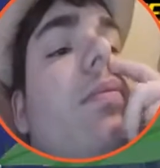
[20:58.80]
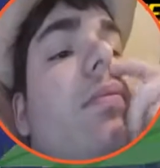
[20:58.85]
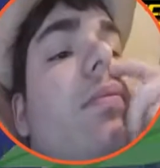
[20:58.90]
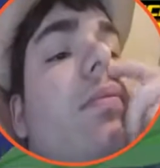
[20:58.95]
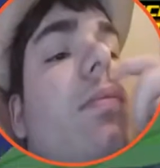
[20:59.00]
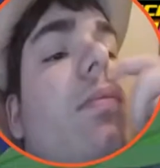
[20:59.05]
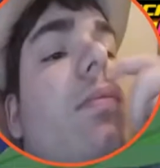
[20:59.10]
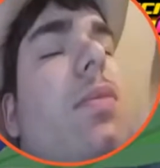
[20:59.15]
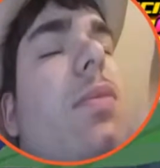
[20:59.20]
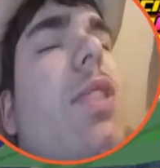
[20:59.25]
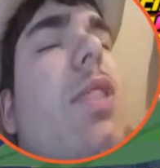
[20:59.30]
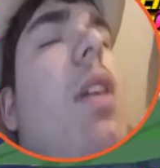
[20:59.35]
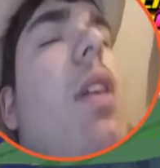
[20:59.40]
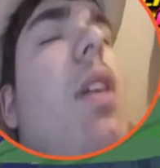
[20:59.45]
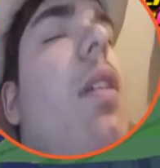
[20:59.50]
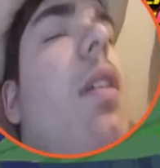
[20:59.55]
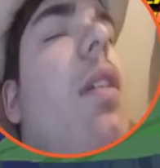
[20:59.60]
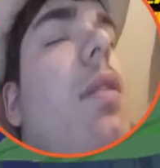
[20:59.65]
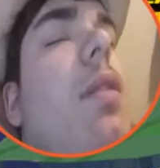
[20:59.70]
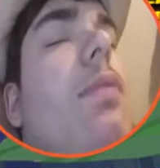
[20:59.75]
Oh.
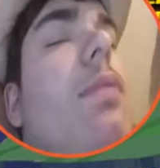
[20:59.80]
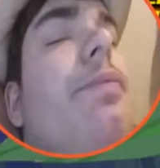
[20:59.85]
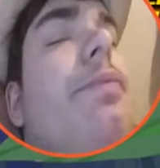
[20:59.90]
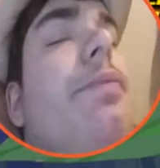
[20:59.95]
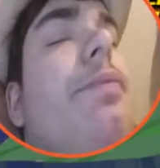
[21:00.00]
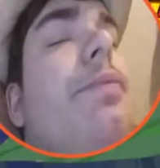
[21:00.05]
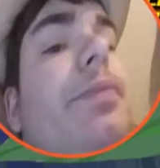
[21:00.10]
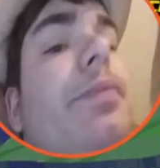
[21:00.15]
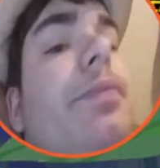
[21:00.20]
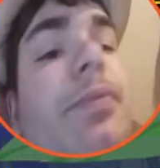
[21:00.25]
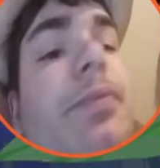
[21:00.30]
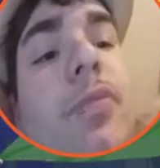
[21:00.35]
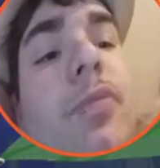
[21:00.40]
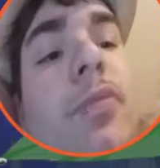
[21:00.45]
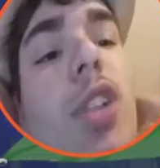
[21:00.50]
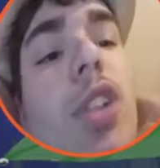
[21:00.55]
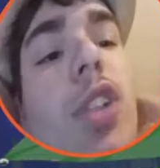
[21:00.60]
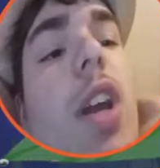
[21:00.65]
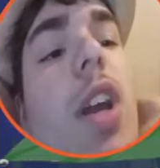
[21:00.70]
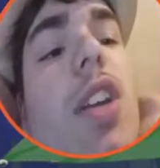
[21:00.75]
Dude, I could
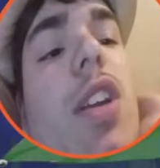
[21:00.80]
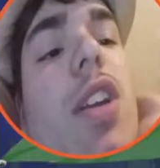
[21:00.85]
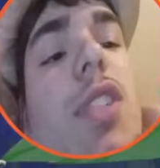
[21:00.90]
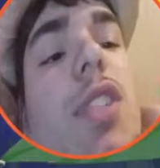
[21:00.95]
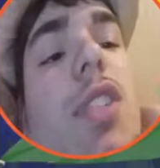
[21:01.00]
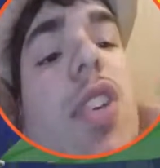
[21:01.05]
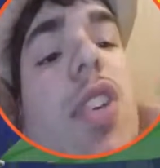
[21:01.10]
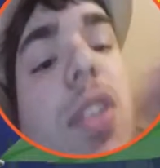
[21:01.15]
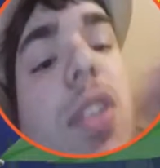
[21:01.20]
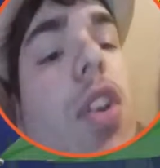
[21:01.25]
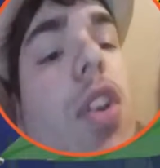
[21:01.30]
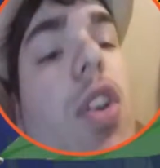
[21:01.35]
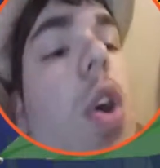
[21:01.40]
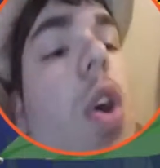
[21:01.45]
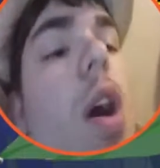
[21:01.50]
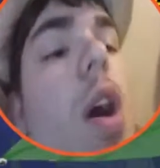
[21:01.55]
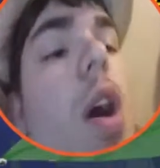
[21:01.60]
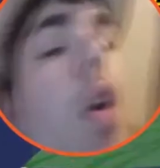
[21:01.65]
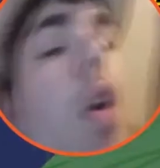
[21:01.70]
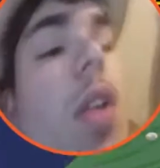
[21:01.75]
have taken them all
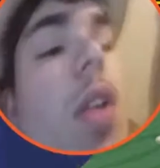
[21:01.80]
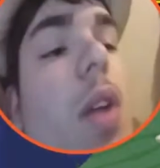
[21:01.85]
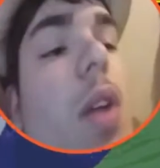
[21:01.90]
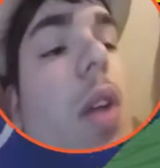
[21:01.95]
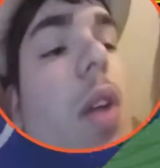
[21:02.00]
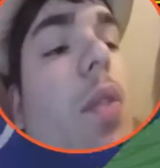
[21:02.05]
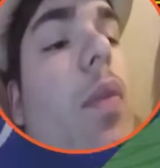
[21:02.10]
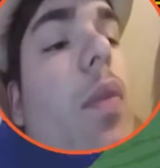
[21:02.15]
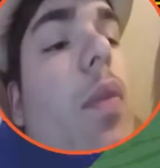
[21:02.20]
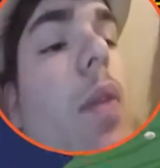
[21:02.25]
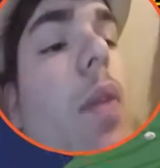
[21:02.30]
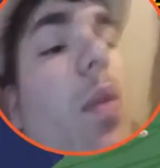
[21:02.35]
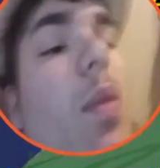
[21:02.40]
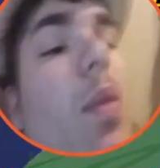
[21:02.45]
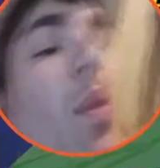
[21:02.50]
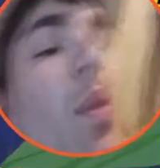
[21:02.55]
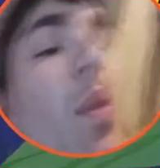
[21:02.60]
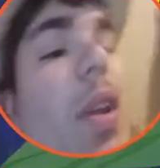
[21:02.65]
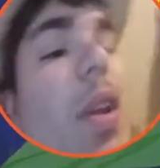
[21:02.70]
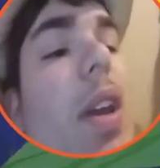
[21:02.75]
out with, uh, with one
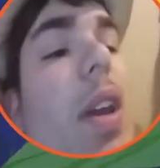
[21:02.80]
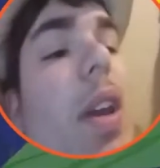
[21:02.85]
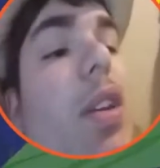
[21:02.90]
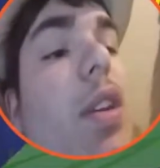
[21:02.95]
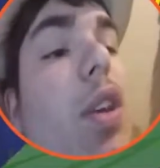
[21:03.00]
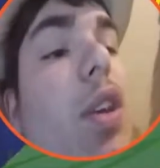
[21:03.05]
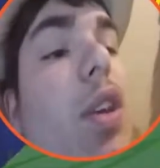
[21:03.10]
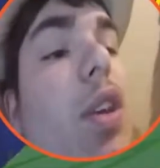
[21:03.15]
hit, dude. What the